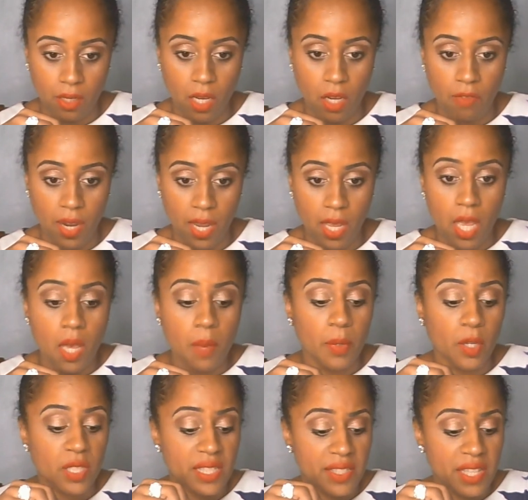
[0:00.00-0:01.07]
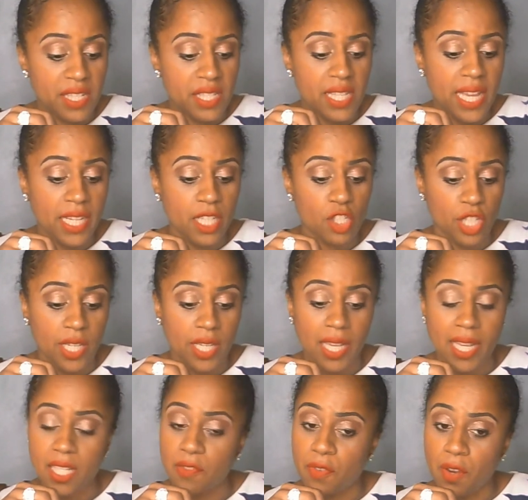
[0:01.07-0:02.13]
All right, because this energy
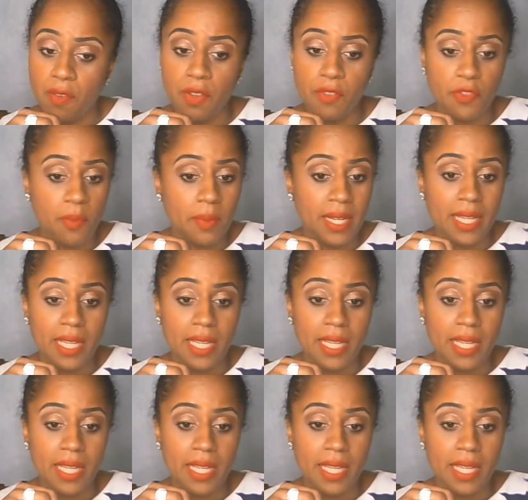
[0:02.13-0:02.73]
is very familiar.